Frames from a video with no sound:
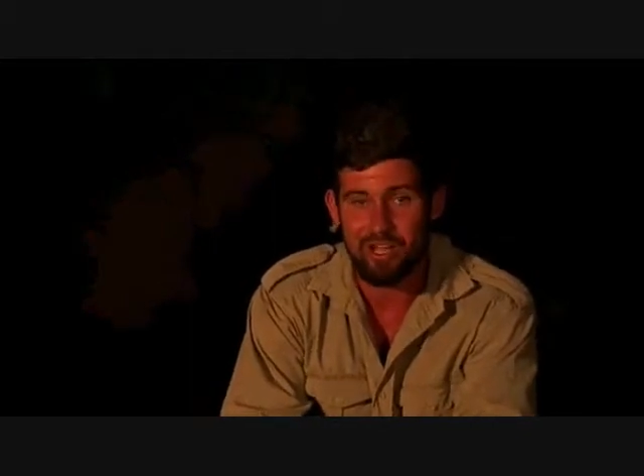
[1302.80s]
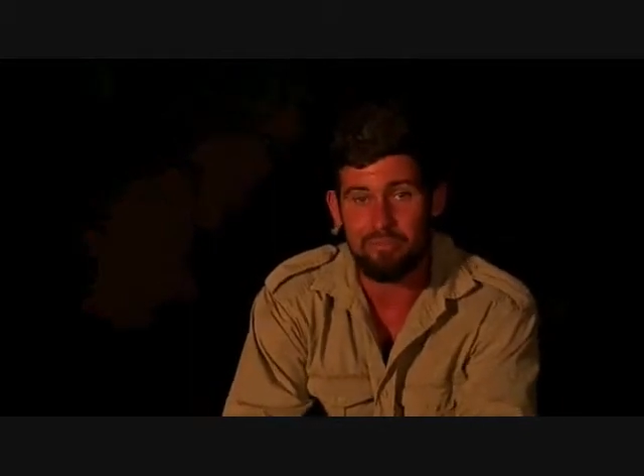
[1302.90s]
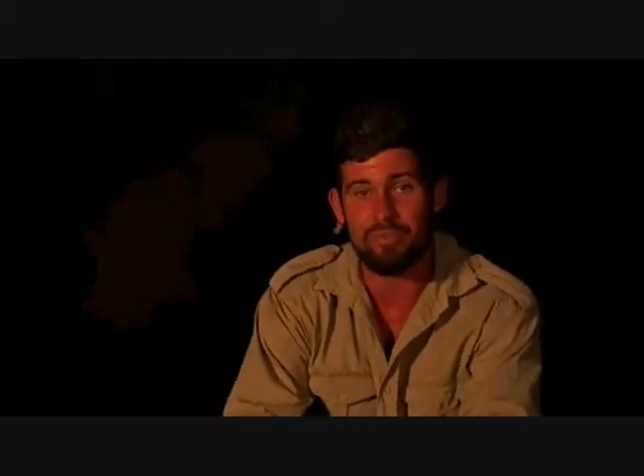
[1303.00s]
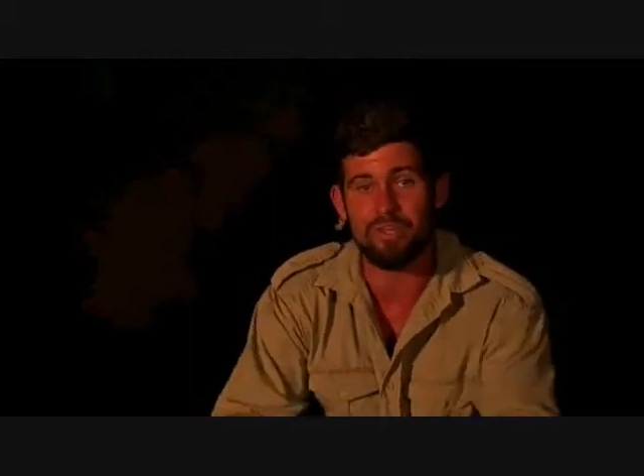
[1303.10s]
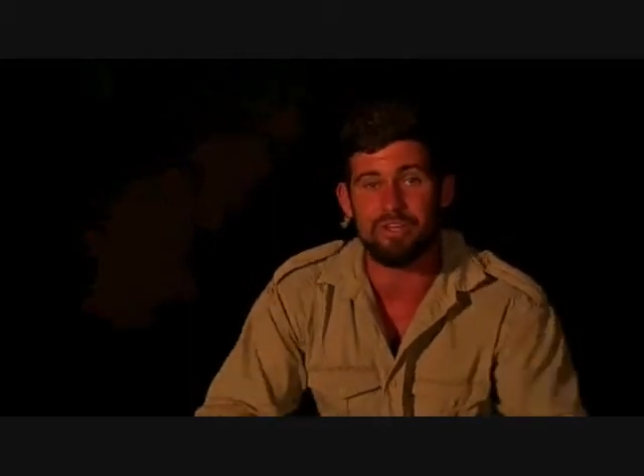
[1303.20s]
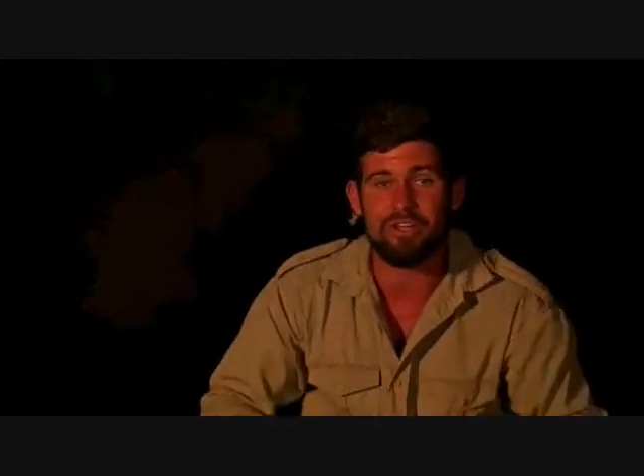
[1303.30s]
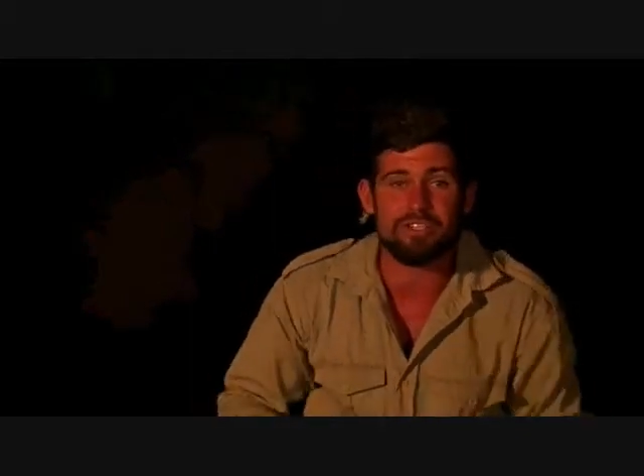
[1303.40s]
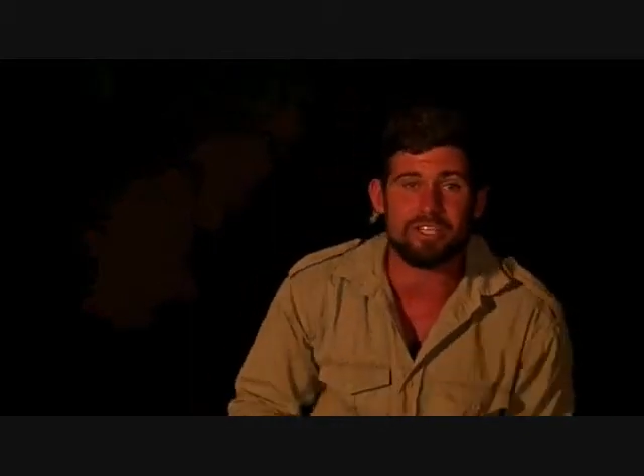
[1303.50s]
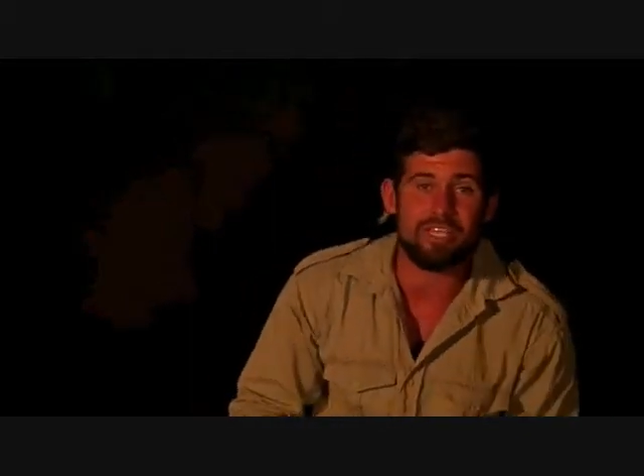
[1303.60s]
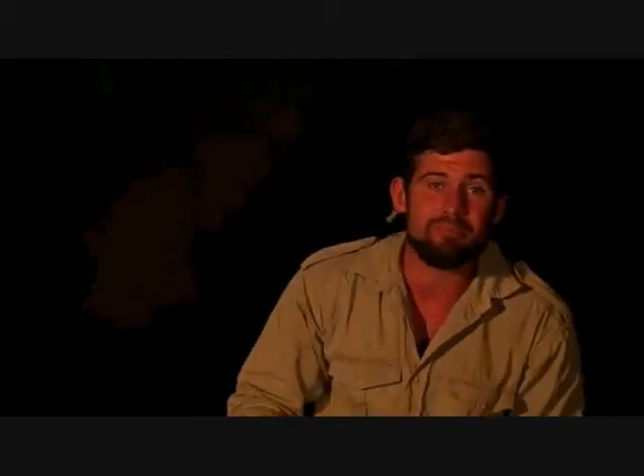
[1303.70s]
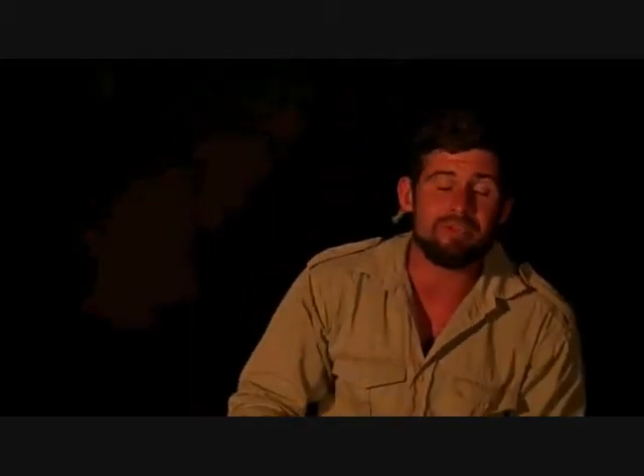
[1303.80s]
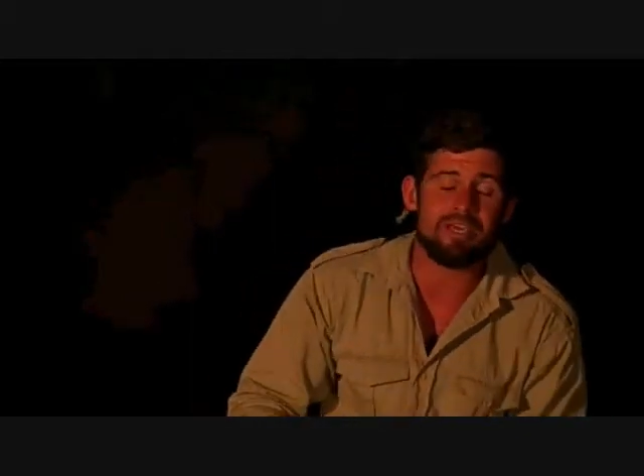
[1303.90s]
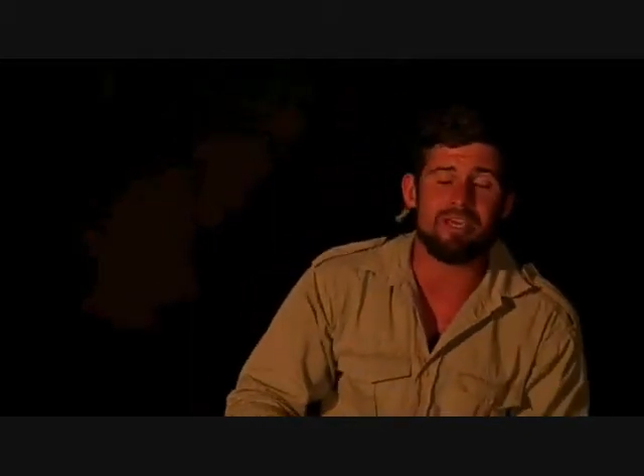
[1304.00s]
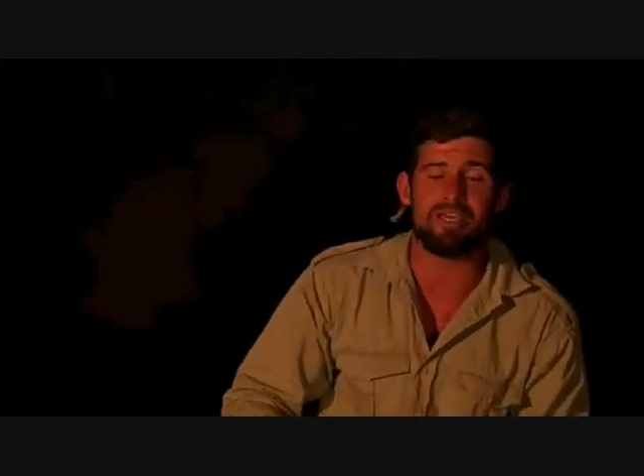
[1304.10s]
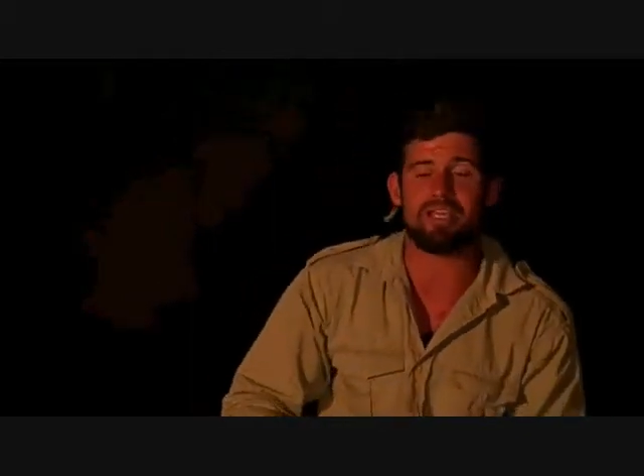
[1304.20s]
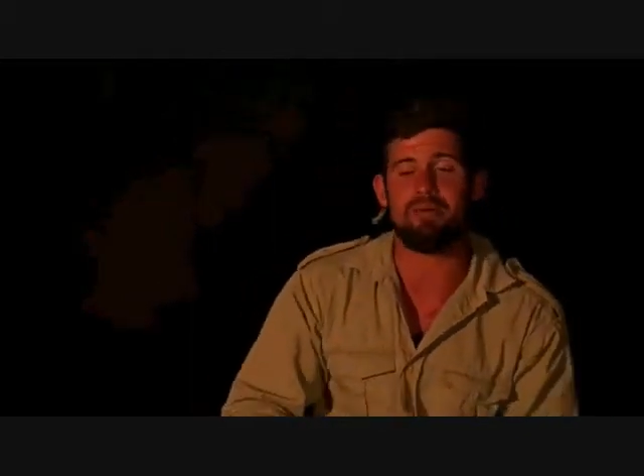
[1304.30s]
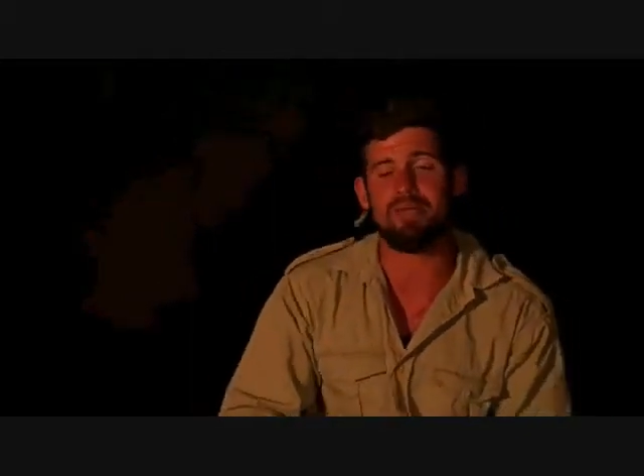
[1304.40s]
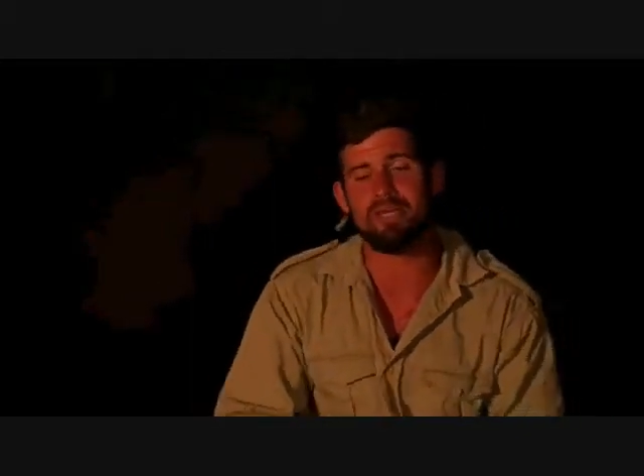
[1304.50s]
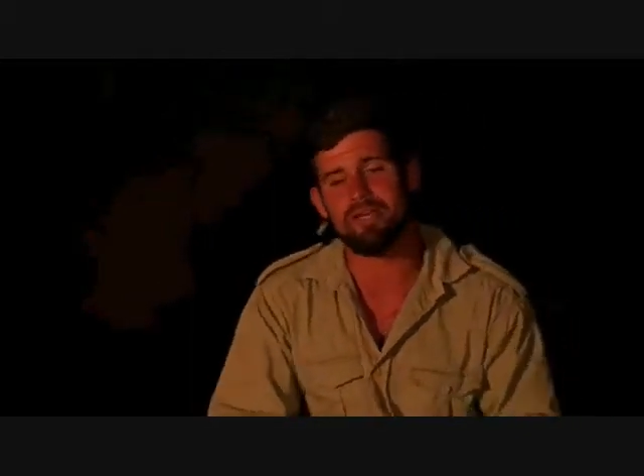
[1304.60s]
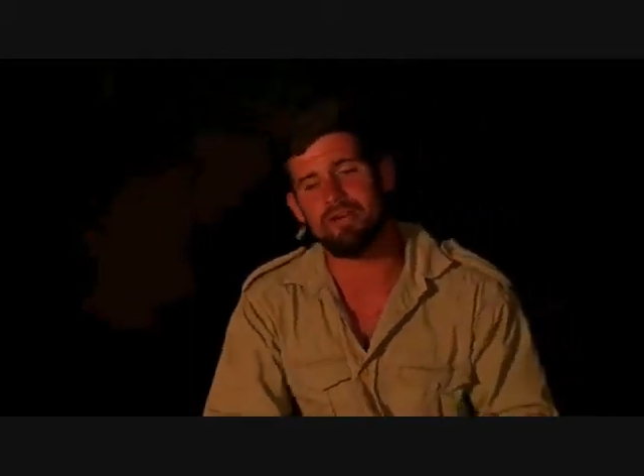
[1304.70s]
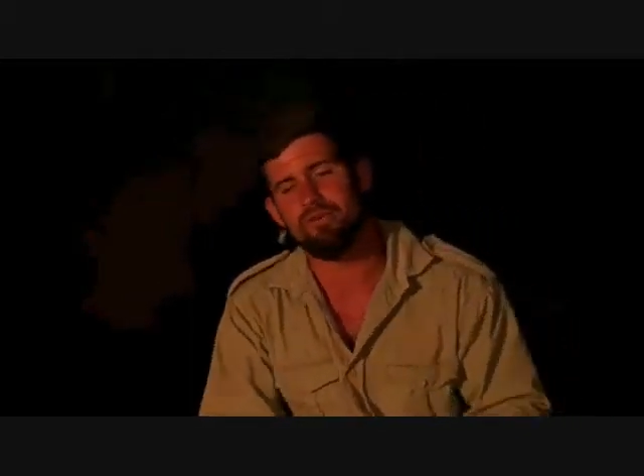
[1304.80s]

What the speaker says: I hope the herds keep coming in,